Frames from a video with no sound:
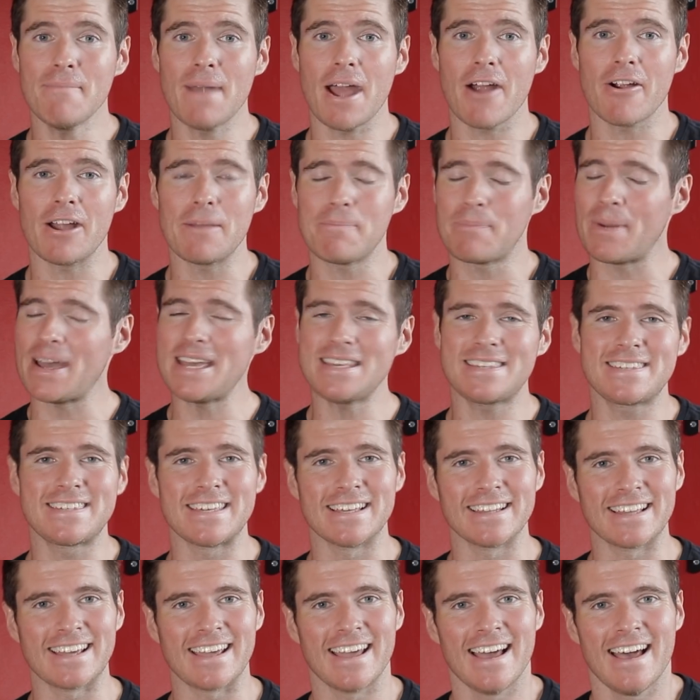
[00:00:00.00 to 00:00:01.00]
merry, be
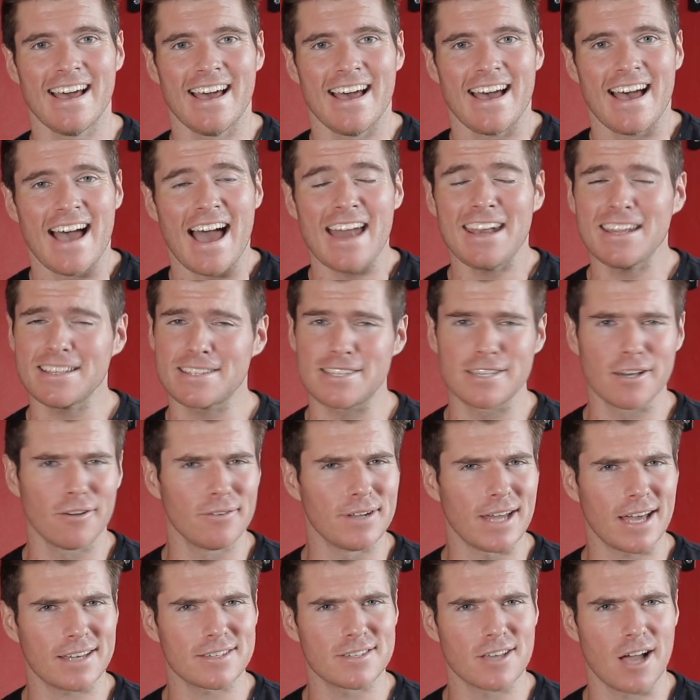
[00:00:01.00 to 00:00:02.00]
silly, and until
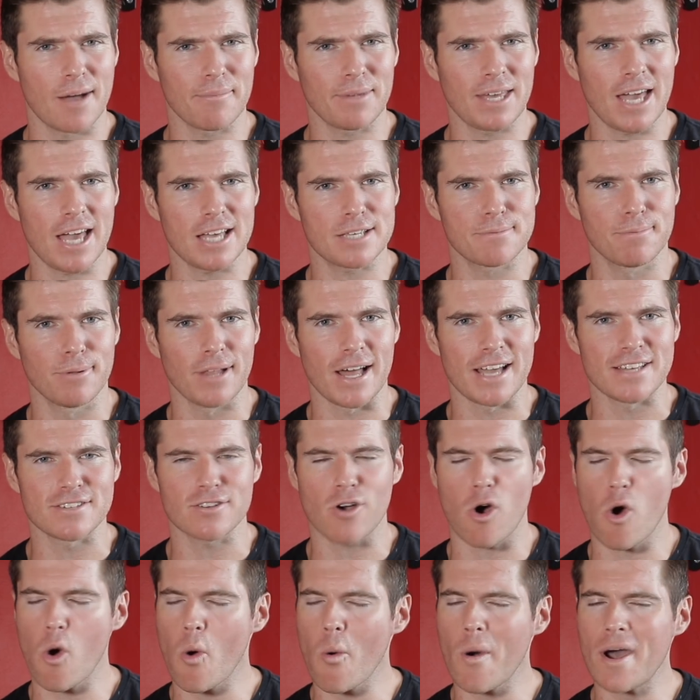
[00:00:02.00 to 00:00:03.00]
next time, geeks, please
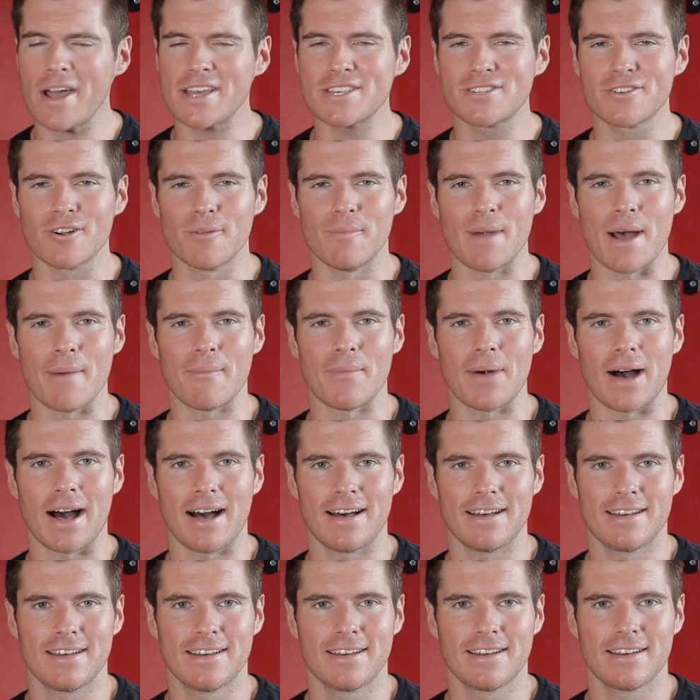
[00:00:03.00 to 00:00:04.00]
always remember,
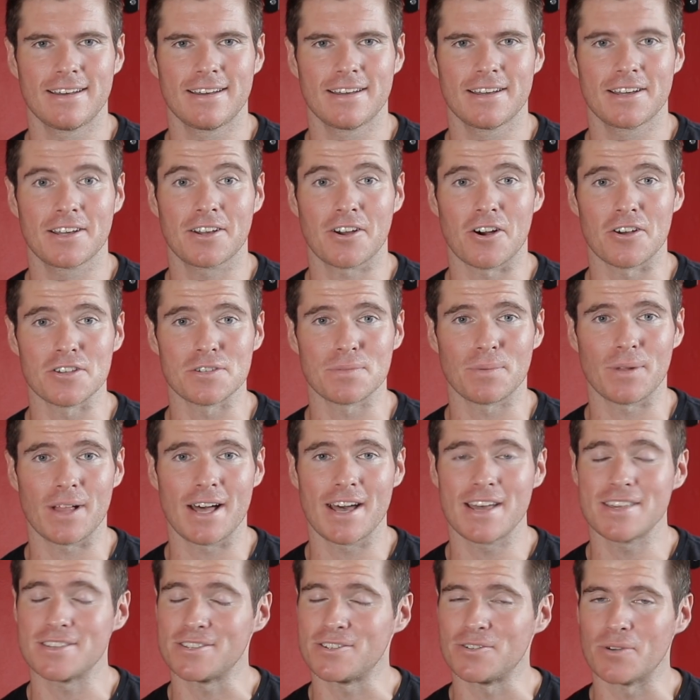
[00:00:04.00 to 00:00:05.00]

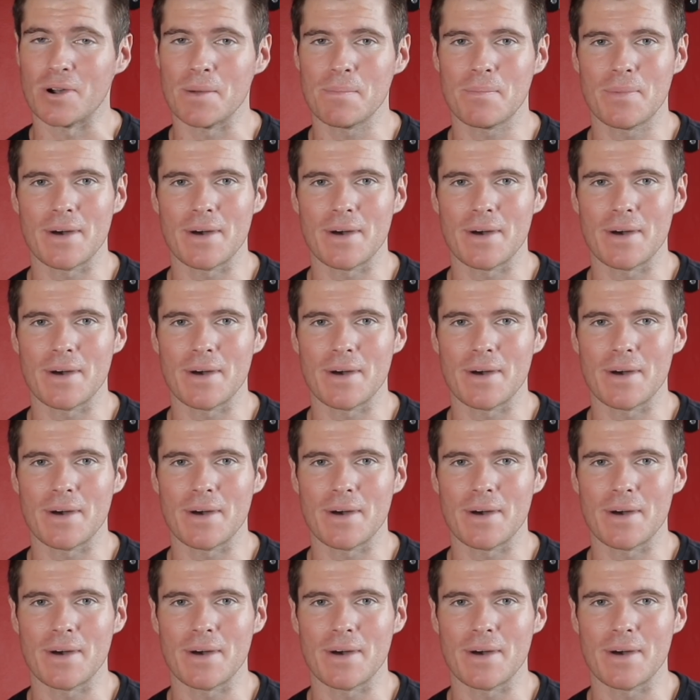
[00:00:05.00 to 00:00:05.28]
cosplayers do it